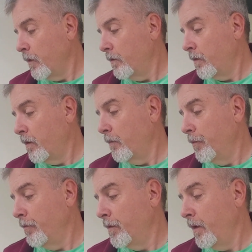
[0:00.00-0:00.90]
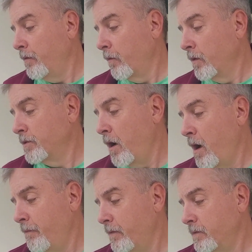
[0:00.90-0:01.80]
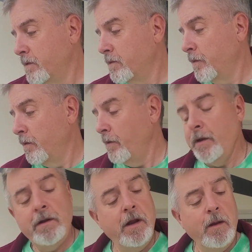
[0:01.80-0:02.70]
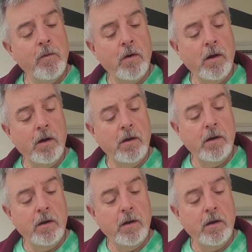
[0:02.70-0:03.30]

And turn the butane torch off since we don't need it anymore.